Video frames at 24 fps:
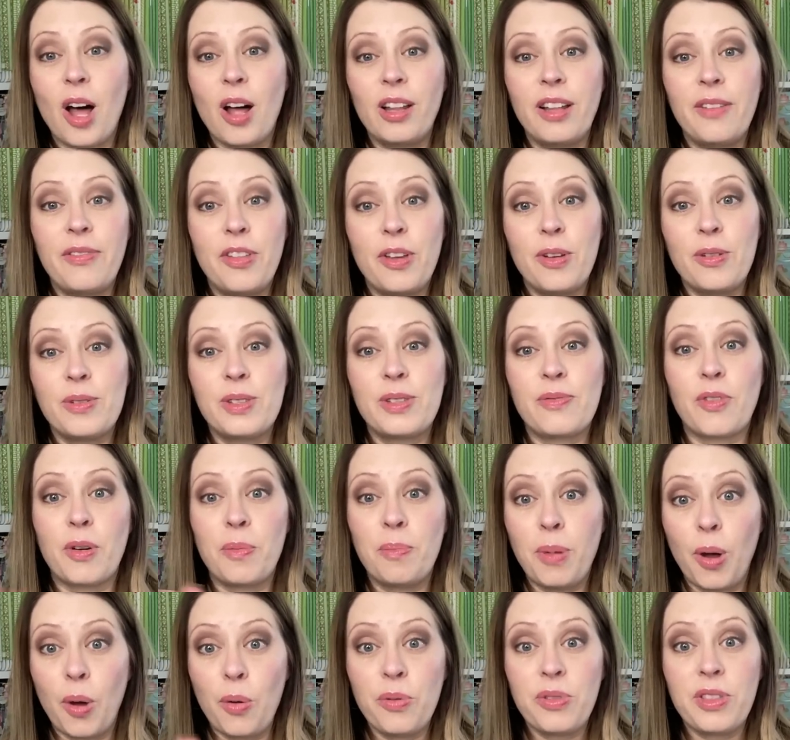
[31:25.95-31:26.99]
all of those for
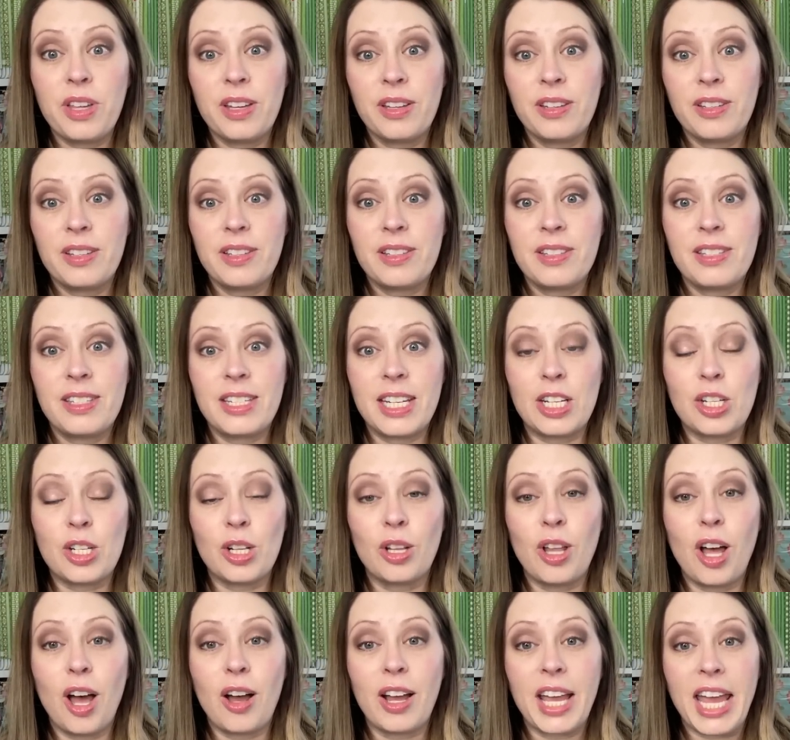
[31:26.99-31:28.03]
both stitch
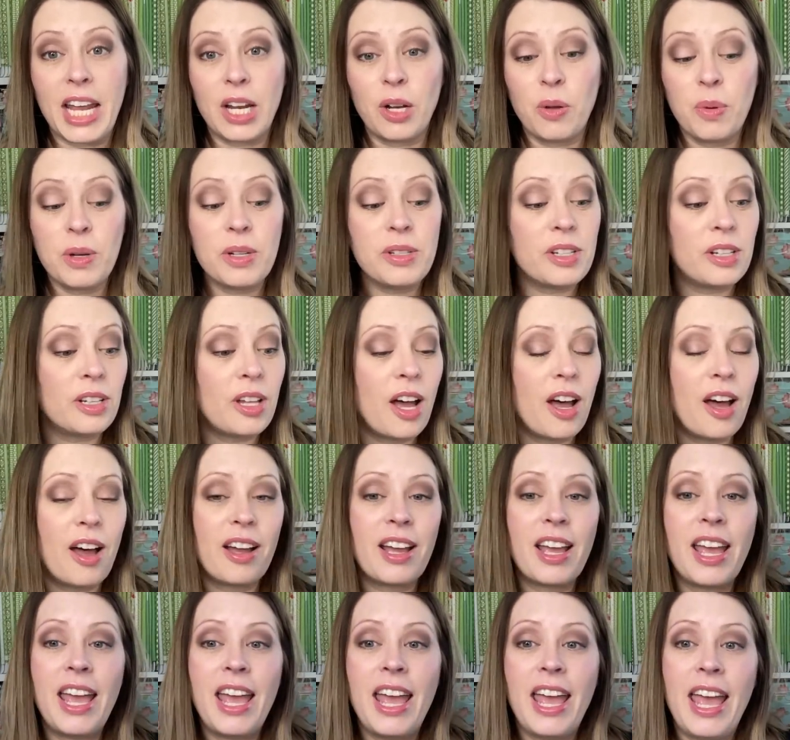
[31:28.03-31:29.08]
along and quilt along